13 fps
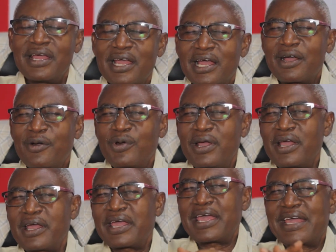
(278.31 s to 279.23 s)

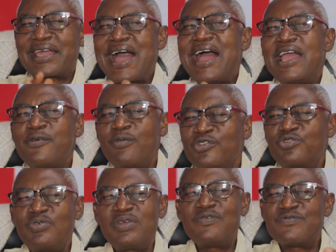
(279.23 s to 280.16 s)
A guy was
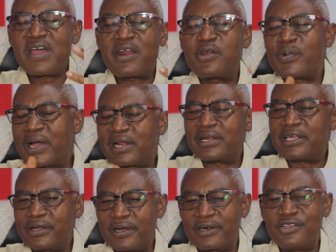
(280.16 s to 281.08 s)
doing very well.
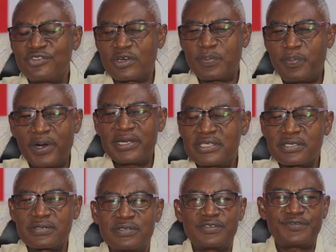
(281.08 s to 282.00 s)
He got into the
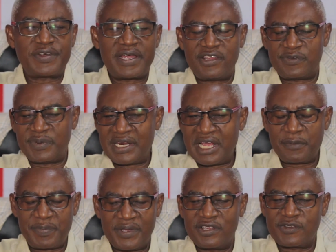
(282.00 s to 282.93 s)
political sphere. He's been
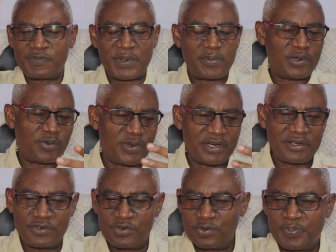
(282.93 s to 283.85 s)
helping his people. He
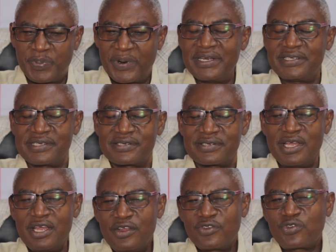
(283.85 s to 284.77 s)
wanted to do politics.
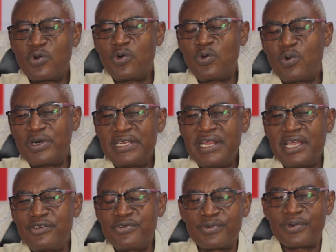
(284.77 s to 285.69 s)
So what did
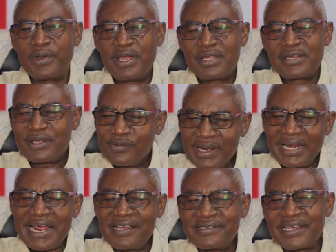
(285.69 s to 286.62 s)
they do? They
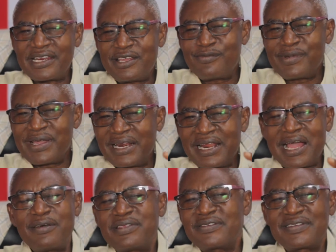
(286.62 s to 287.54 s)
realized that if we
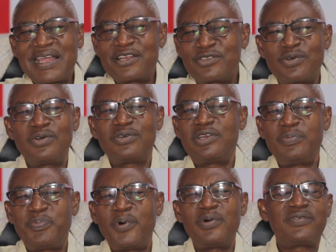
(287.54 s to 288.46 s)
allow this guy to go to the
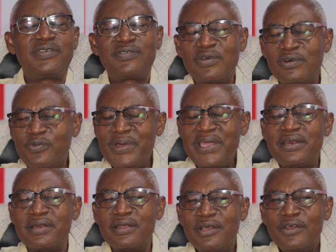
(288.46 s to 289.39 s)
polls, he's going to
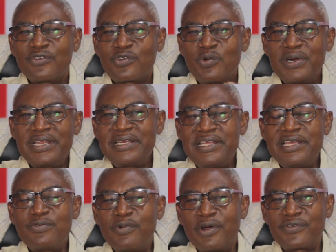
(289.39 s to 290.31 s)
win. So what they
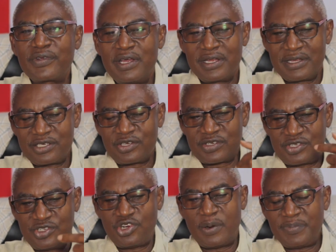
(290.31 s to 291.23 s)
did was they
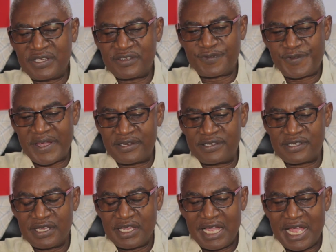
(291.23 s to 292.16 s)
just jumped his
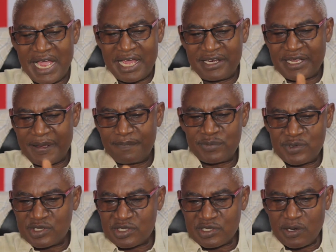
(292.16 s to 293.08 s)
fence
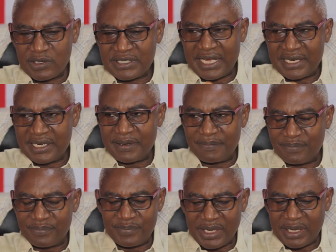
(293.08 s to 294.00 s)
and slaughtered
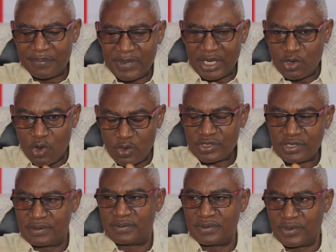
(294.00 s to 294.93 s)
a
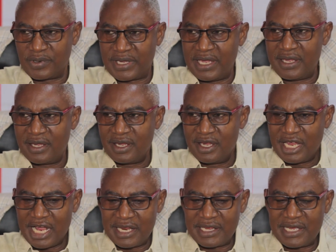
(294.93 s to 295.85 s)
goat, okay,
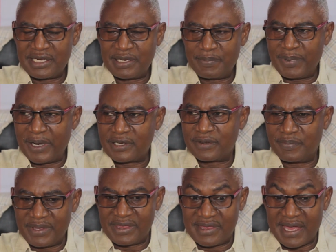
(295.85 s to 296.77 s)
and let the
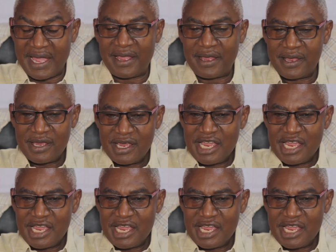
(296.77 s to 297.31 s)
blood be there.